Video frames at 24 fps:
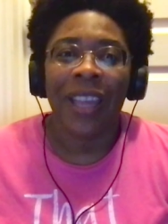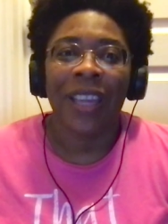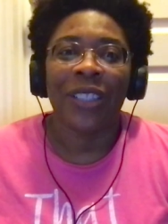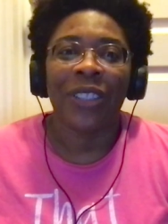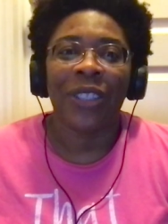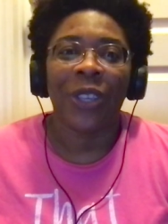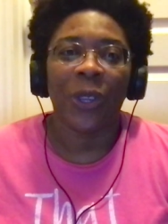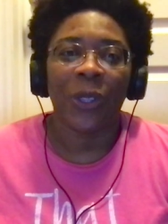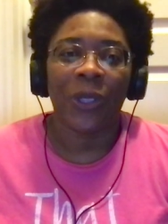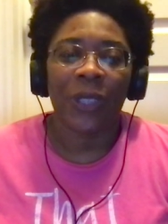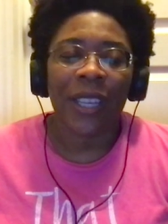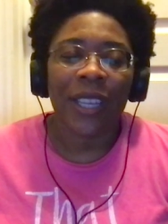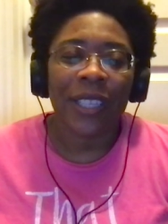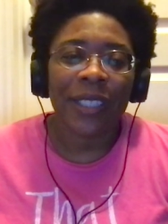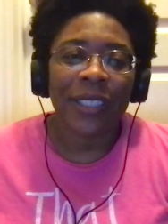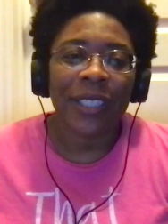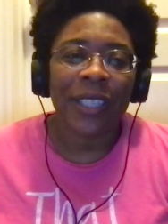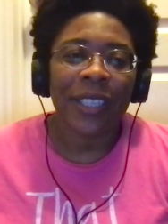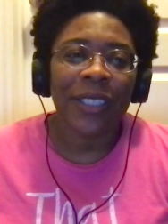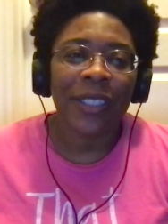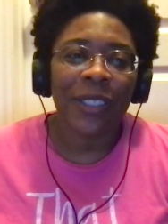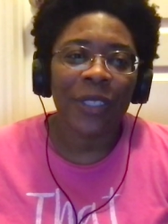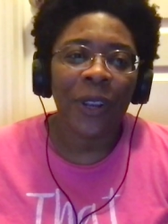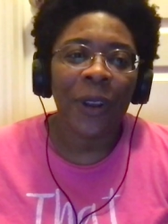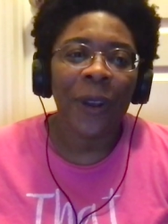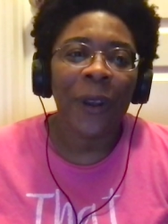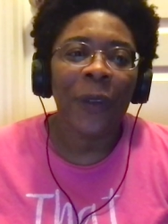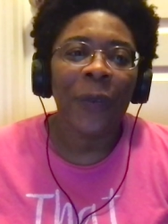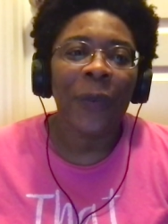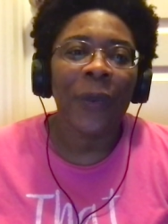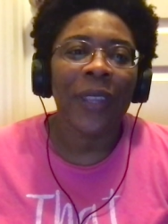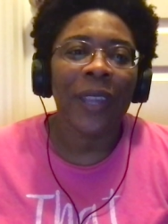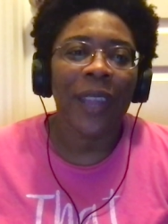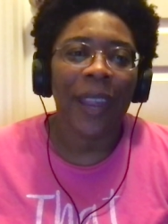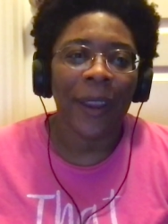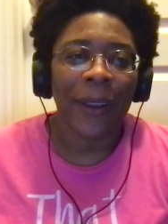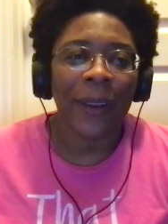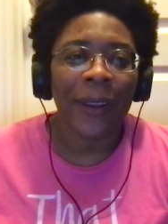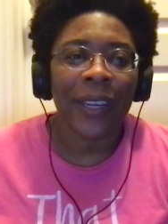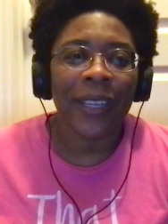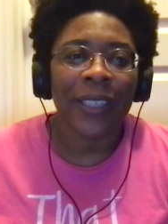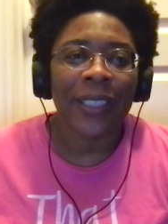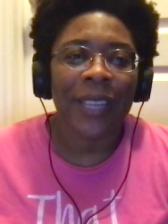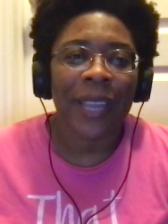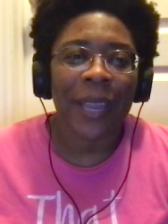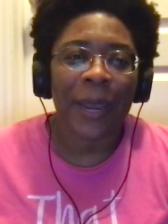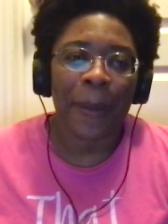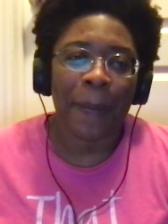So let's get started with
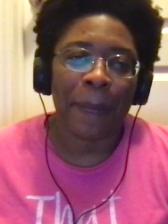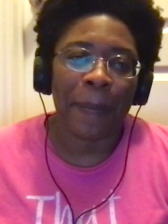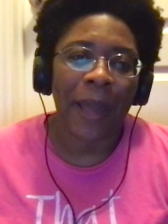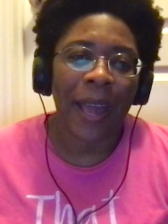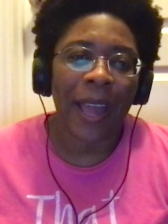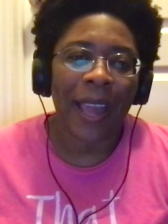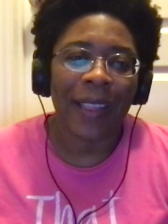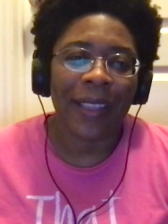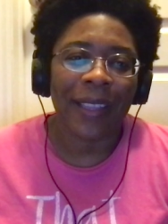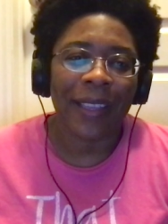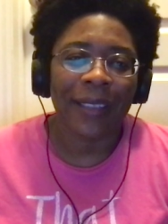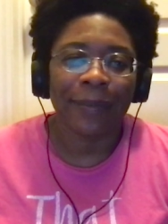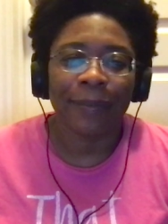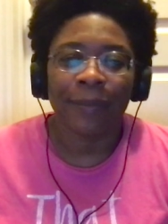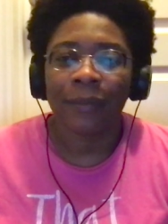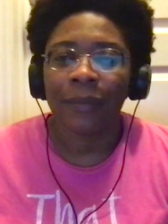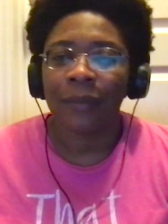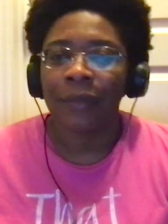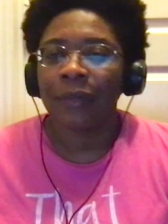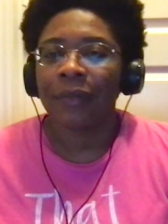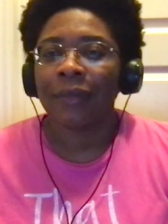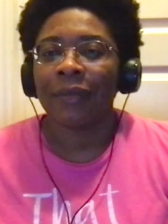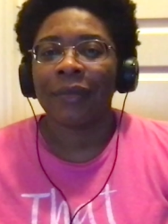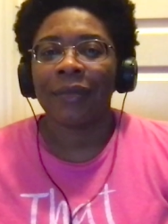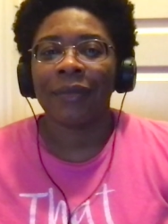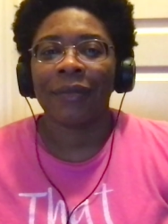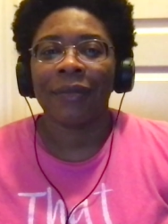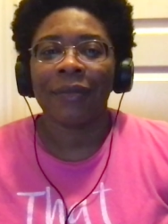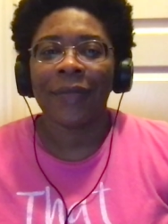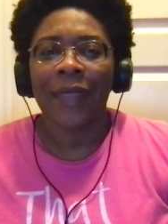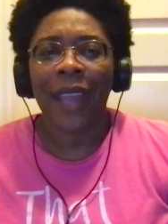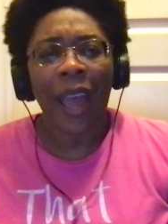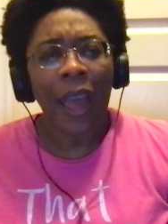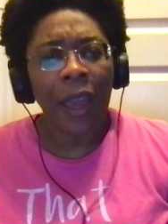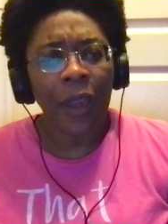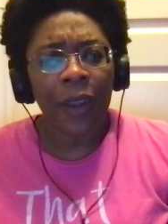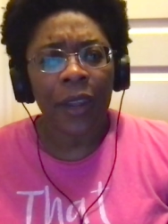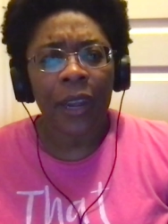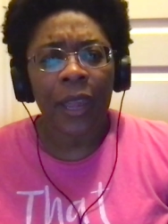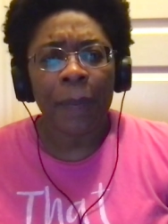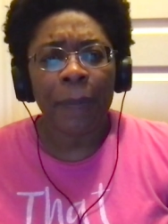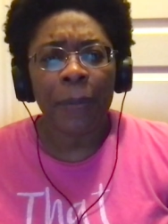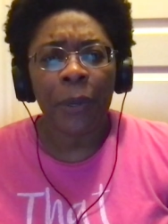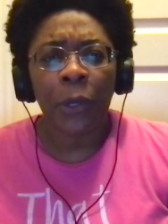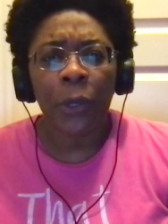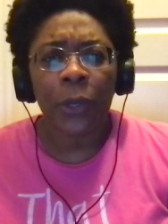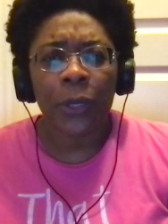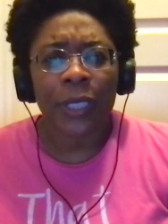Harrington Pilot. How did I
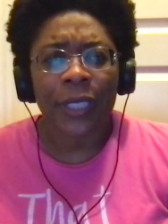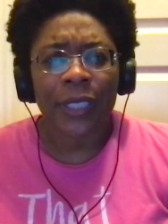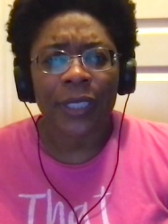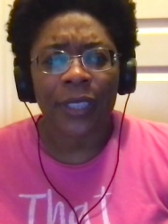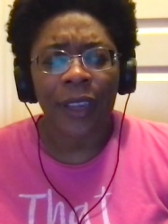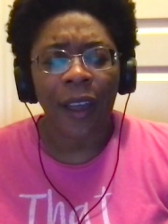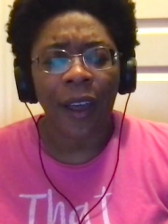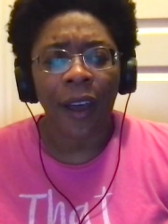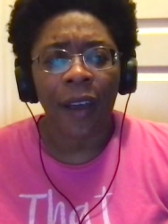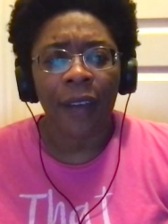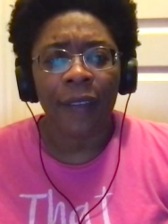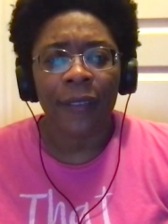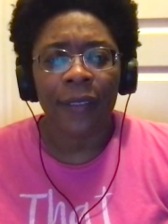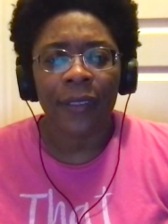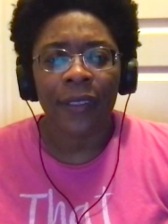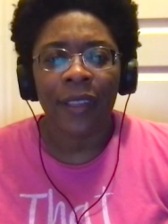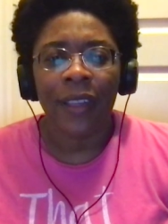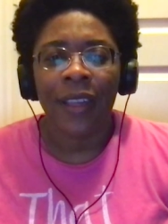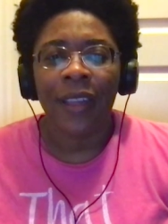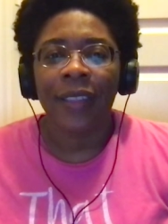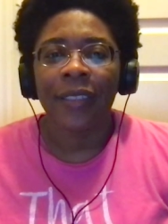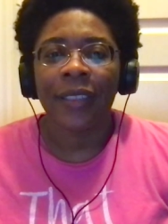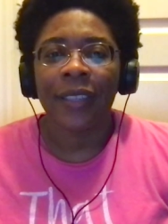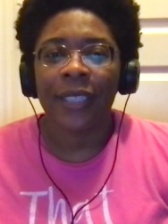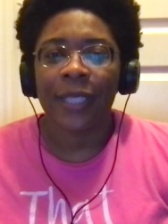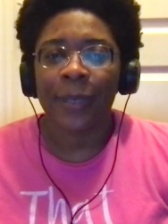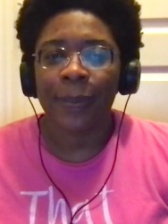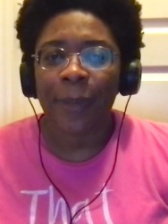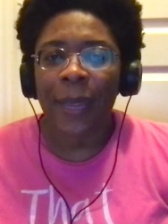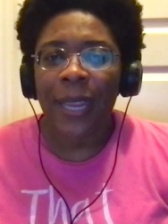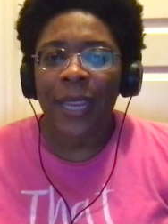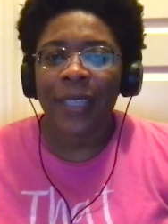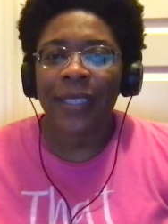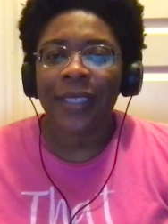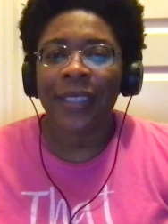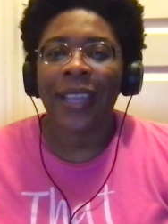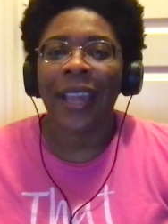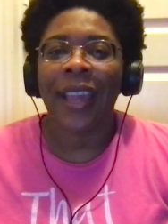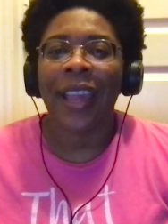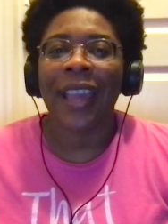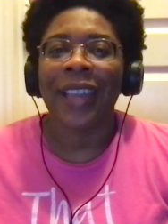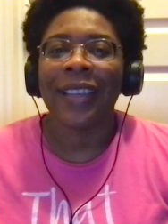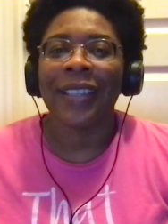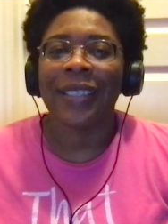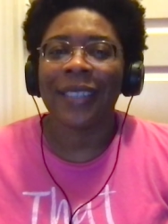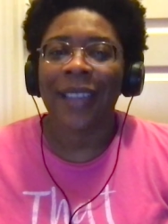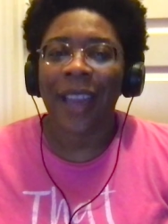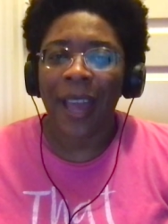pull this off? The space
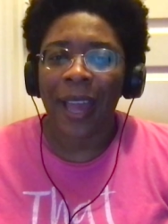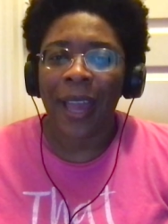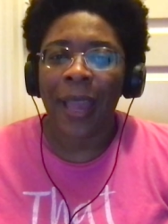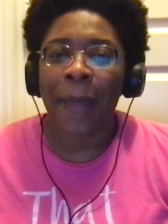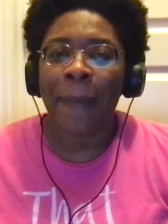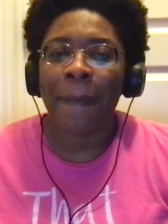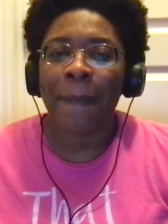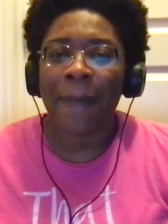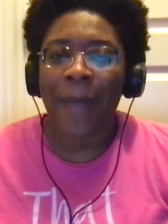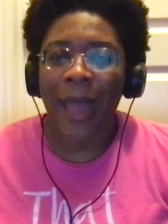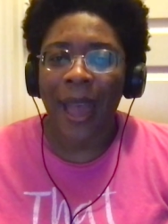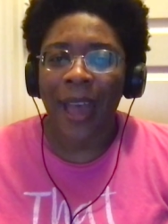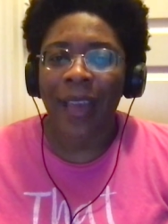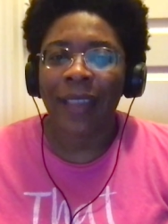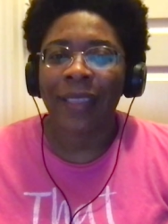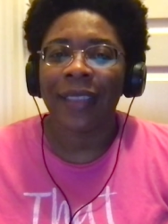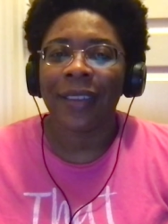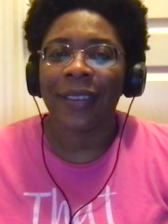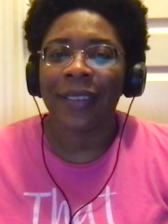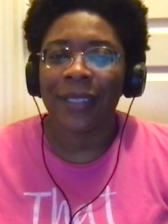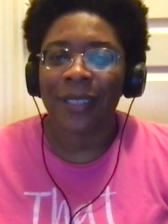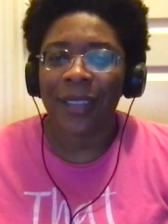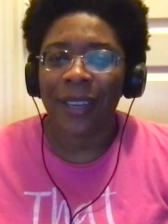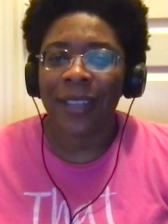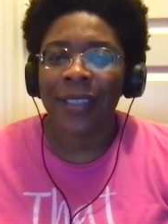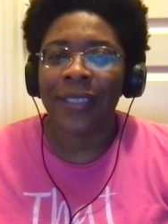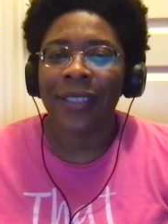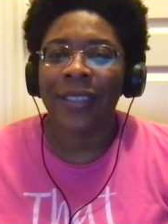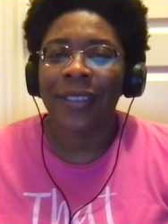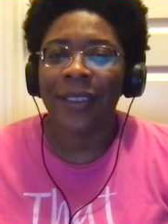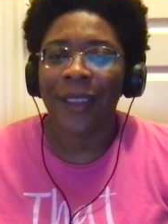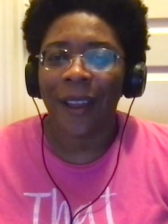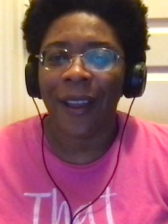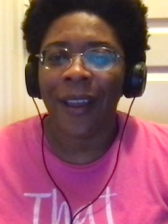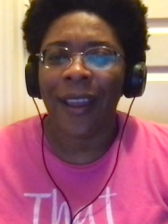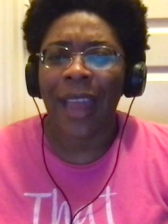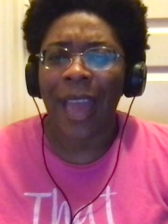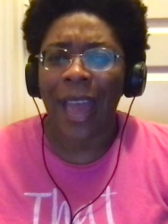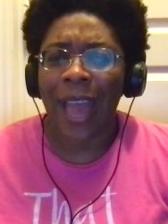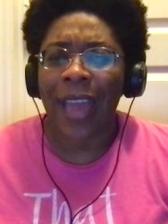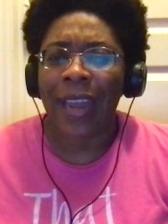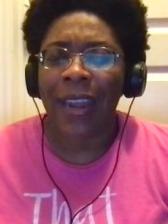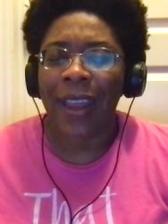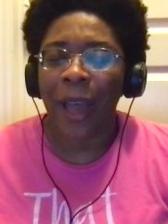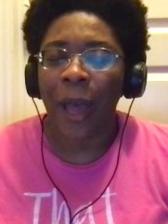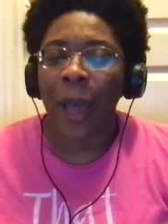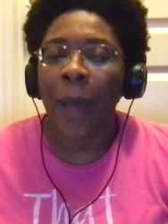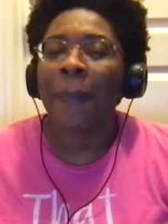and time math does not
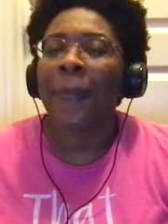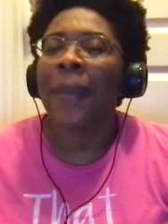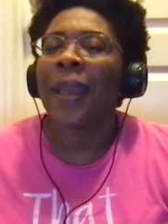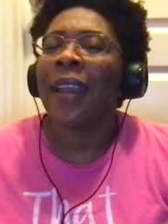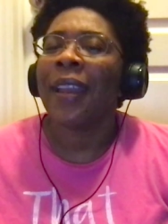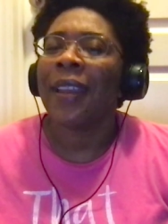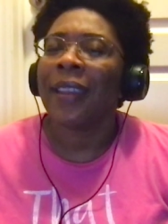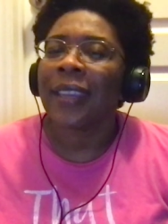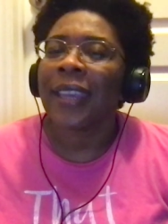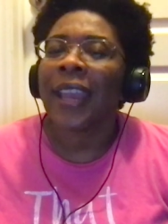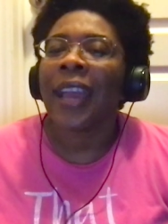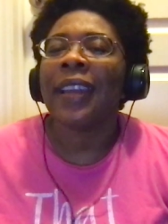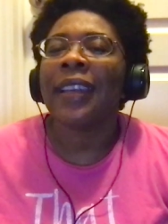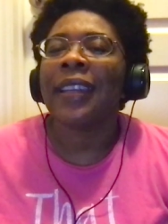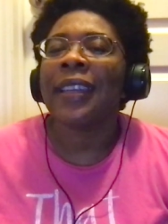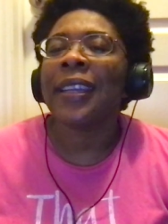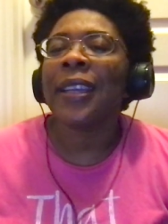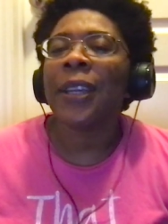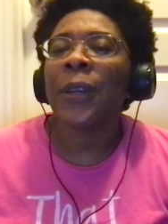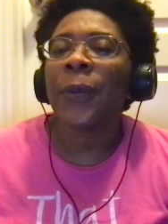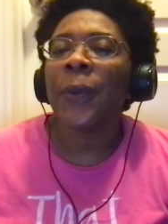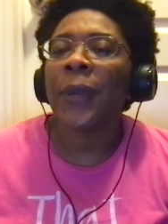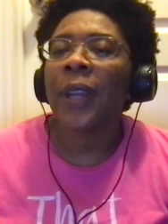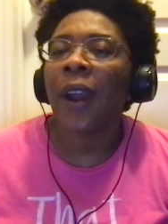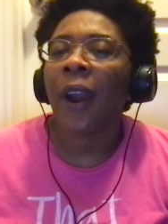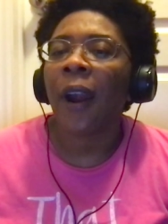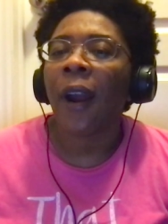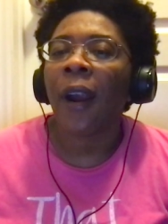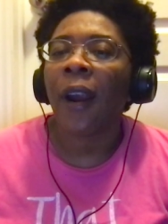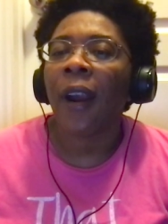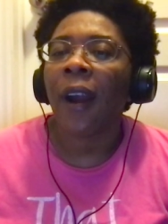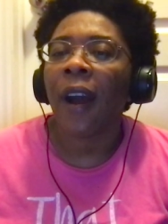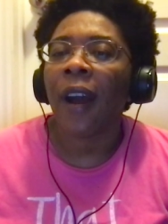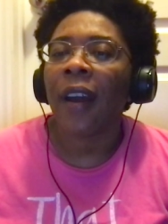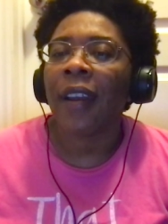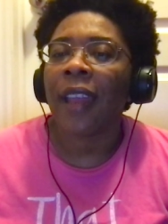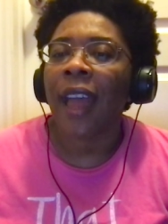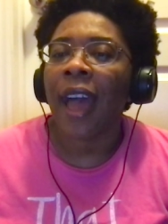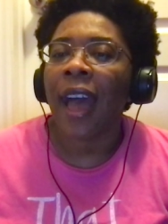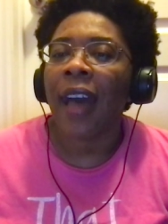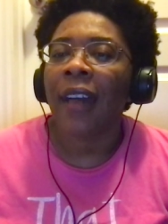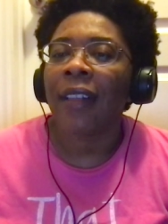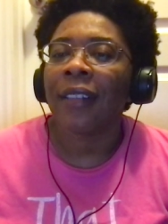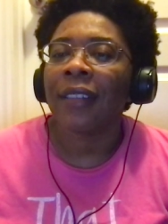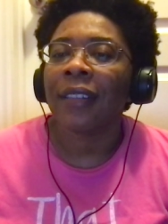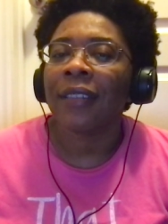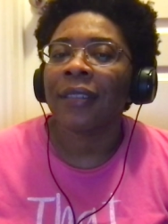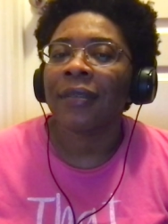add up, yet here we are on
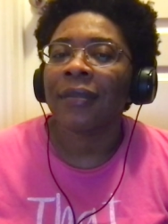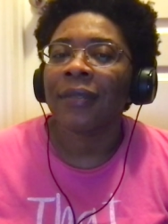L.